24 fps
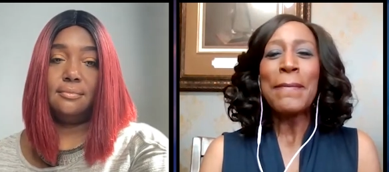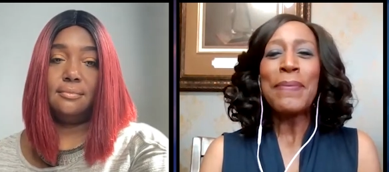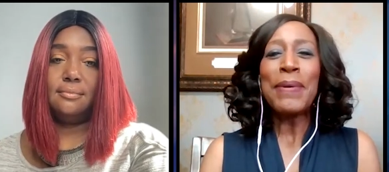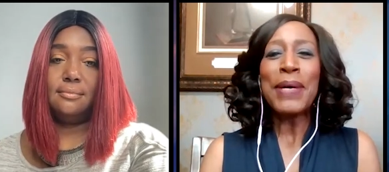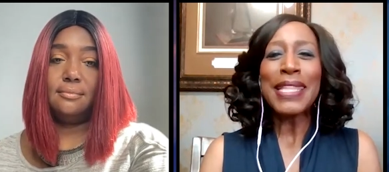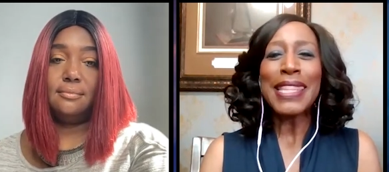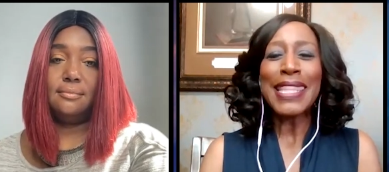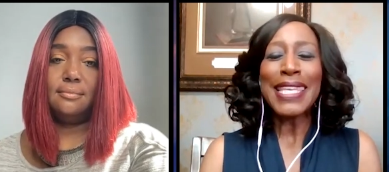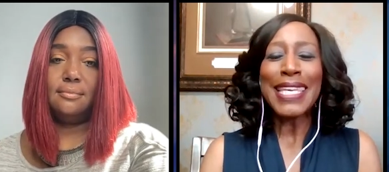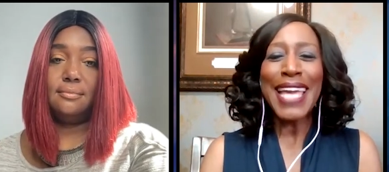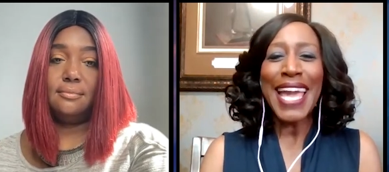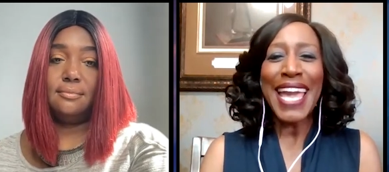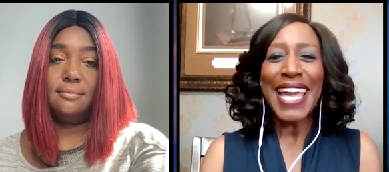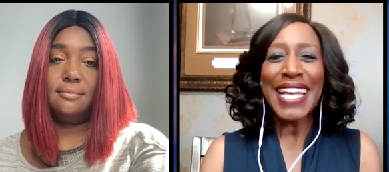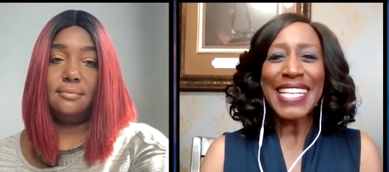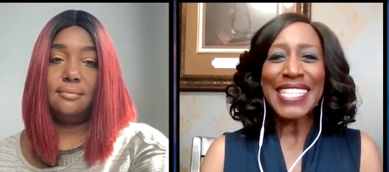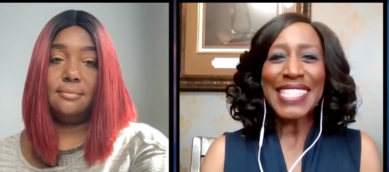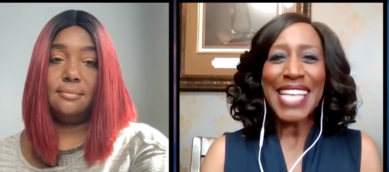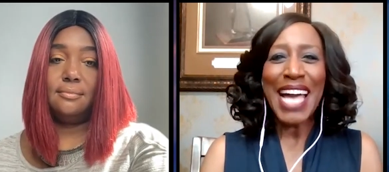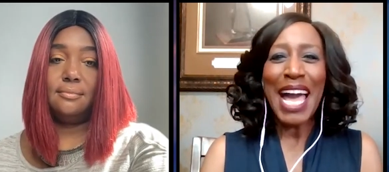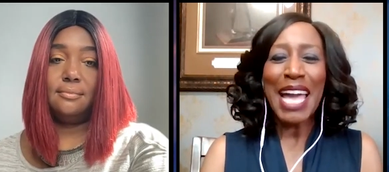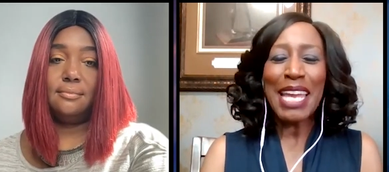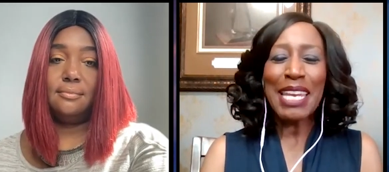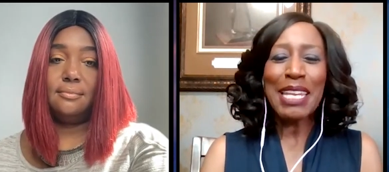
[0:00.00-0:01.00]
Speaker 1: but the
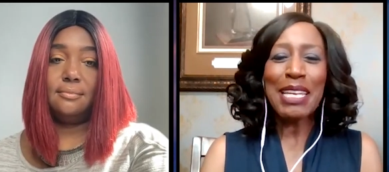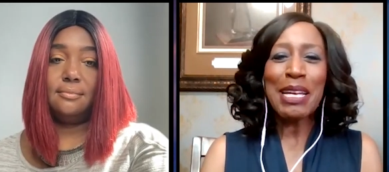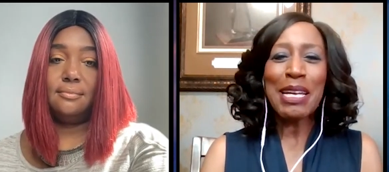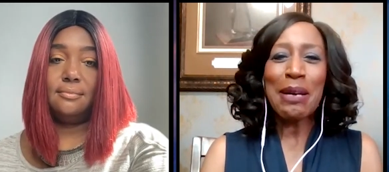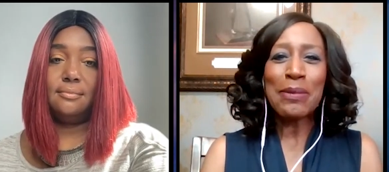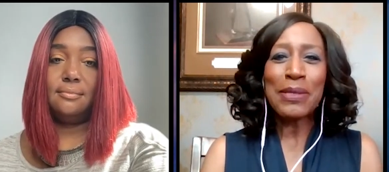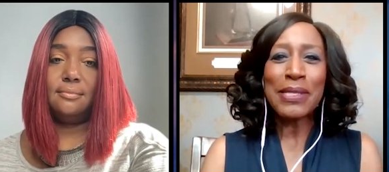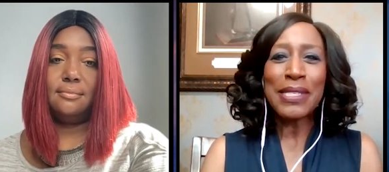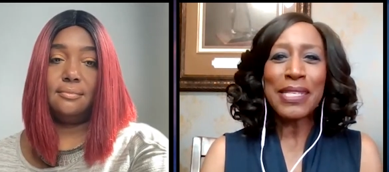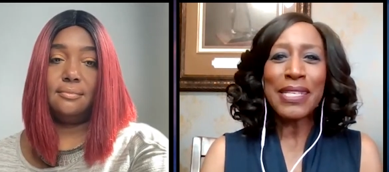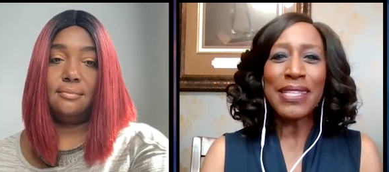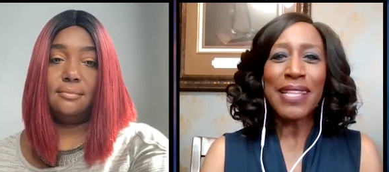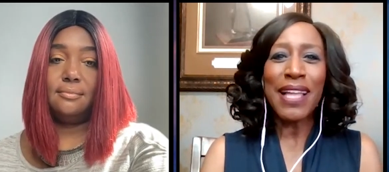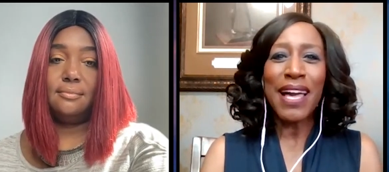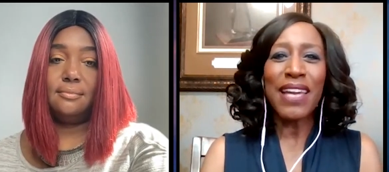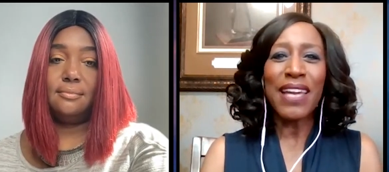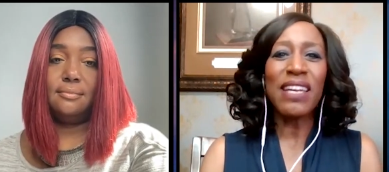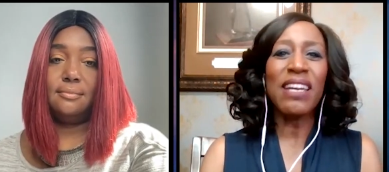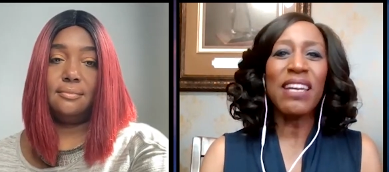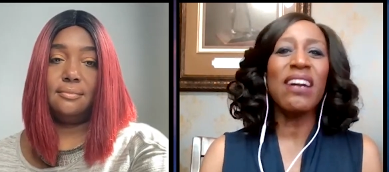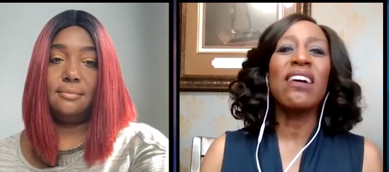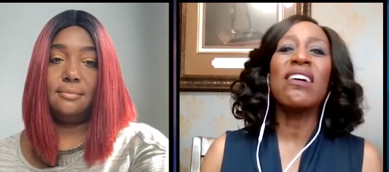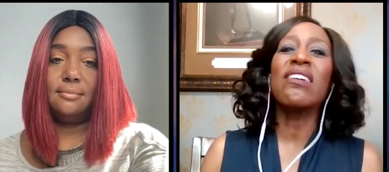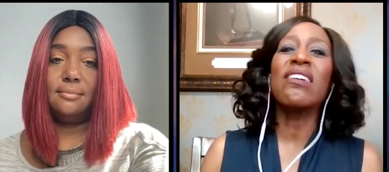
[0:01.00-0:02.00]
anxiety comes in
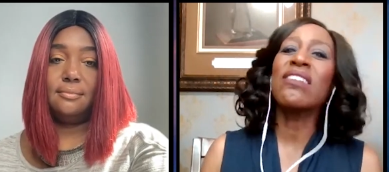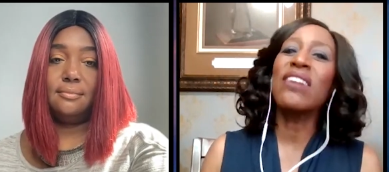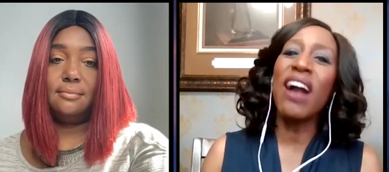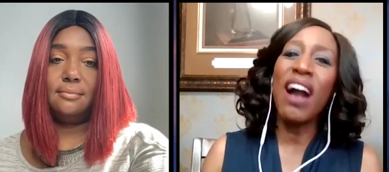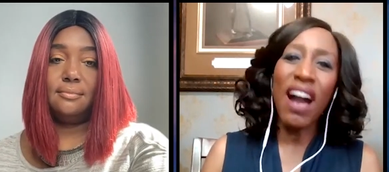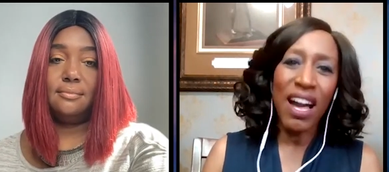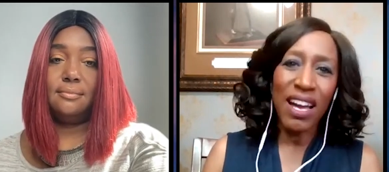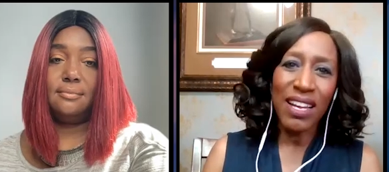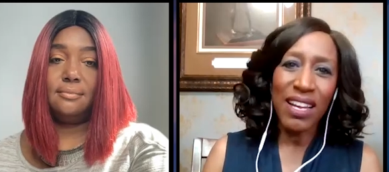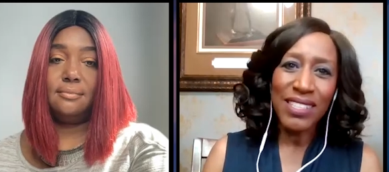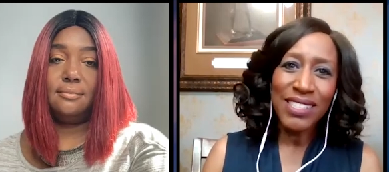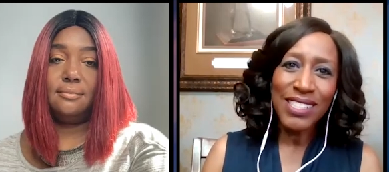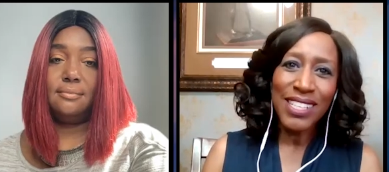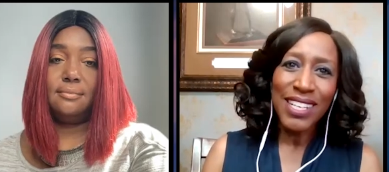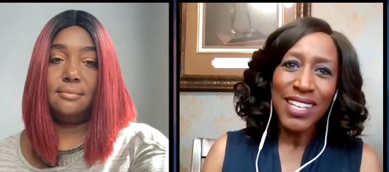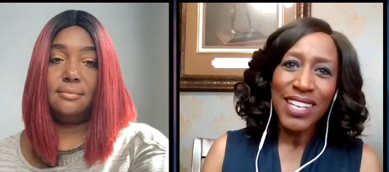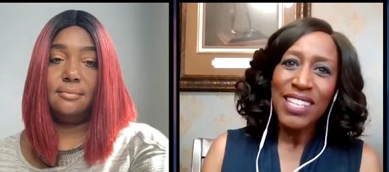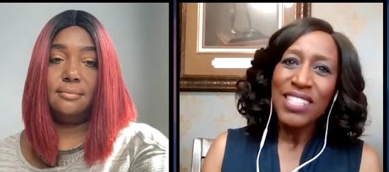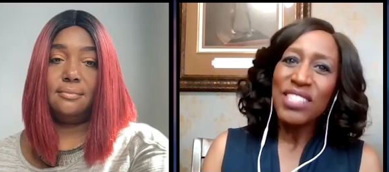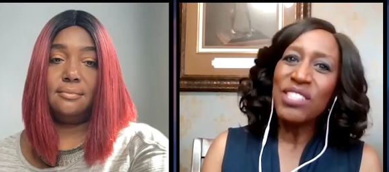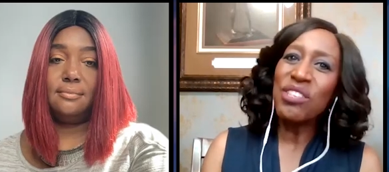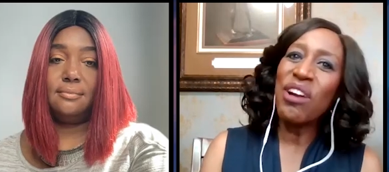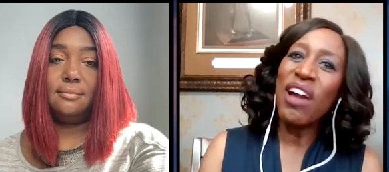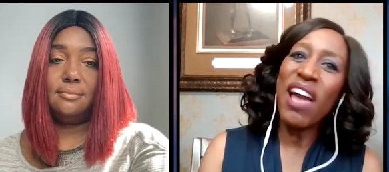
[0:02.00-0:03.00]
like, oh gosh,
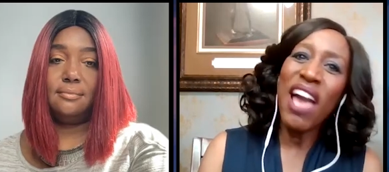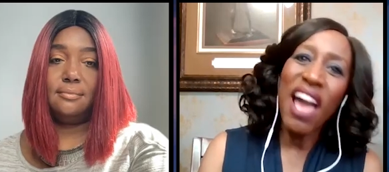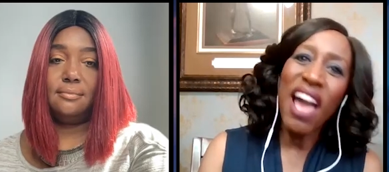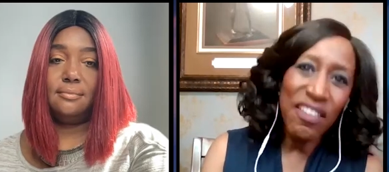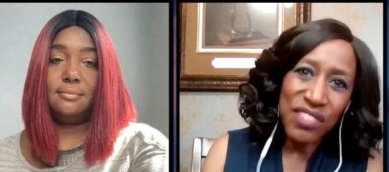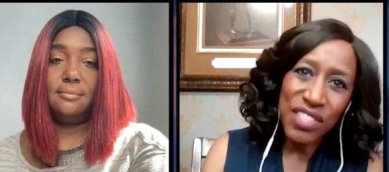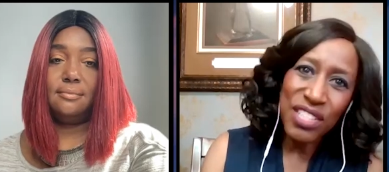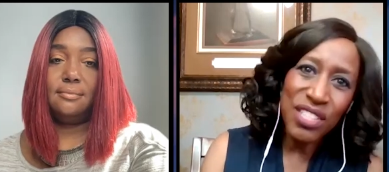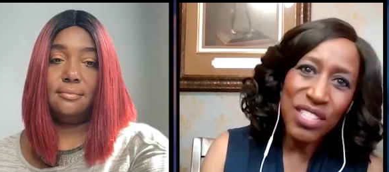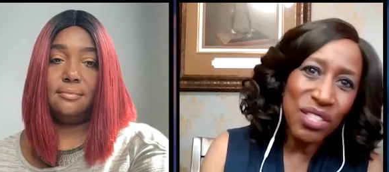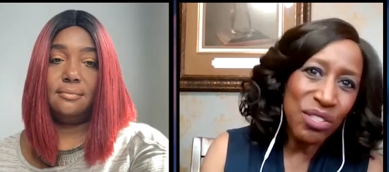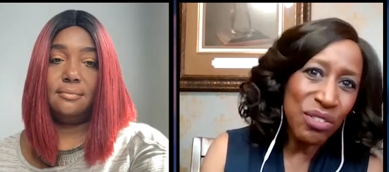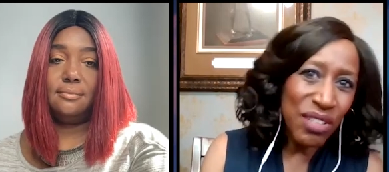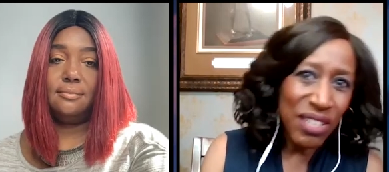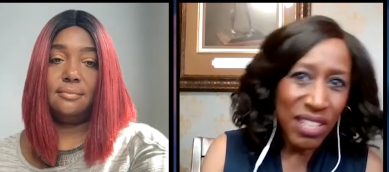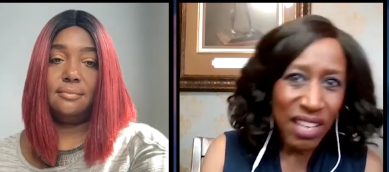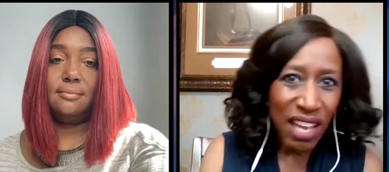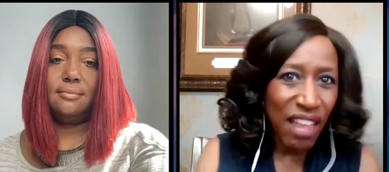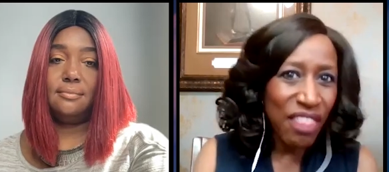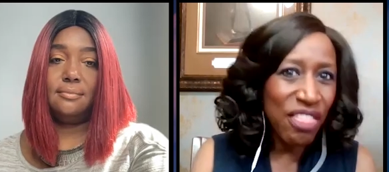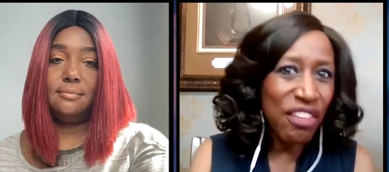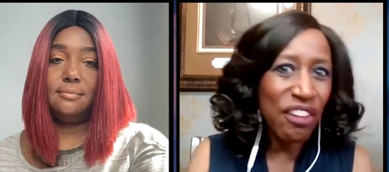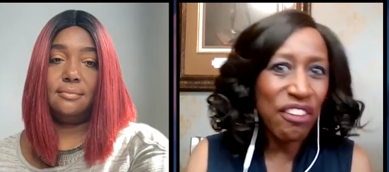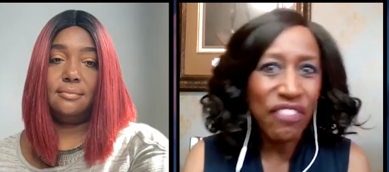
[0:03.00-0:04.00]
do I have to do
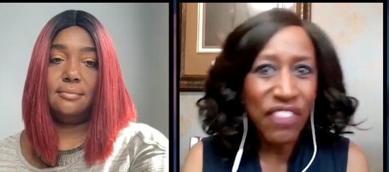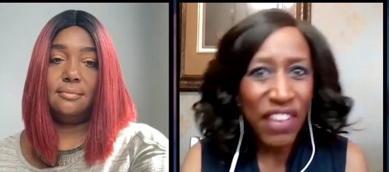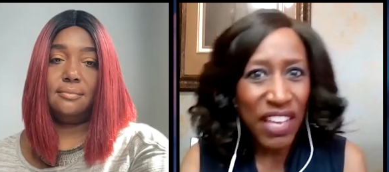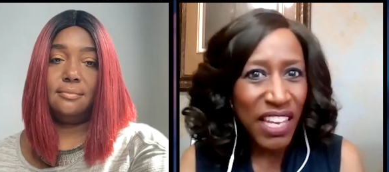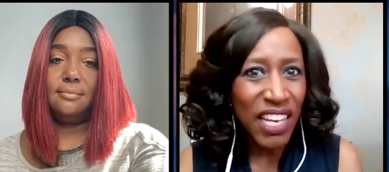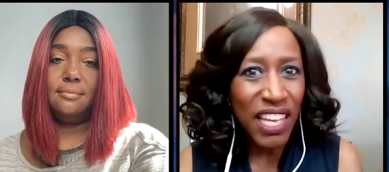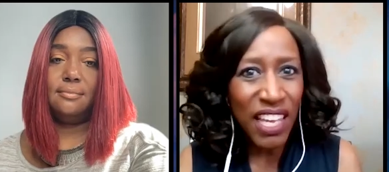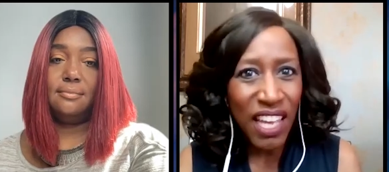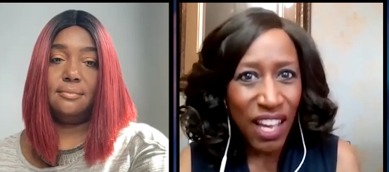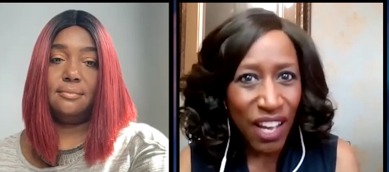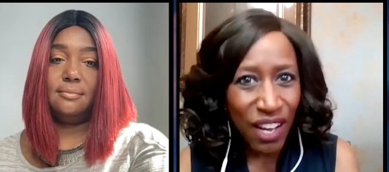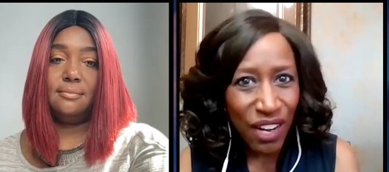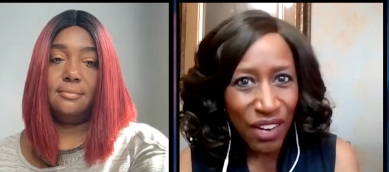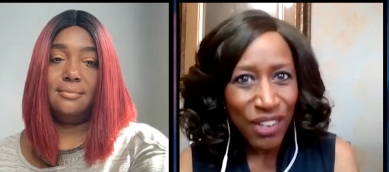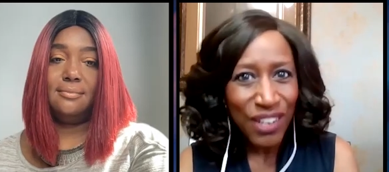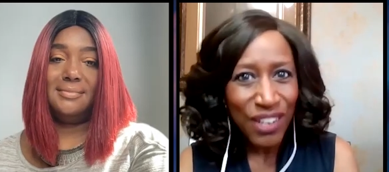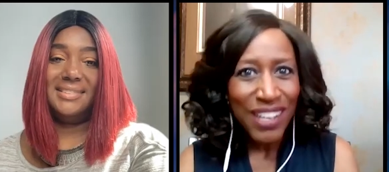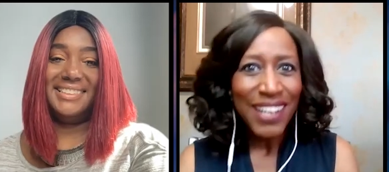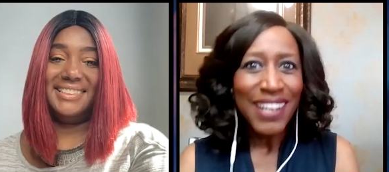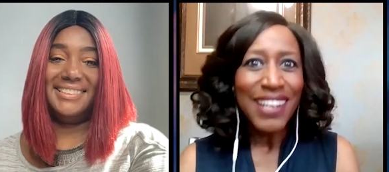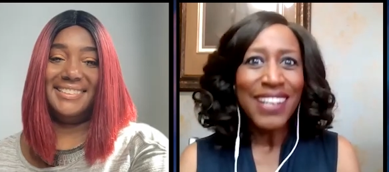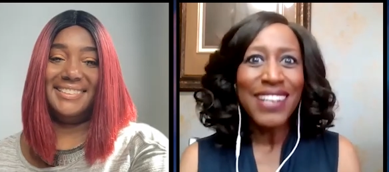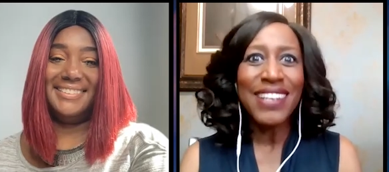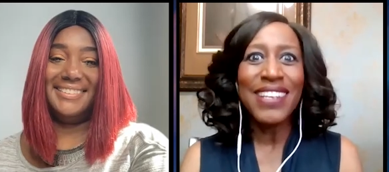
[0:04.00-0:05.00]
another video?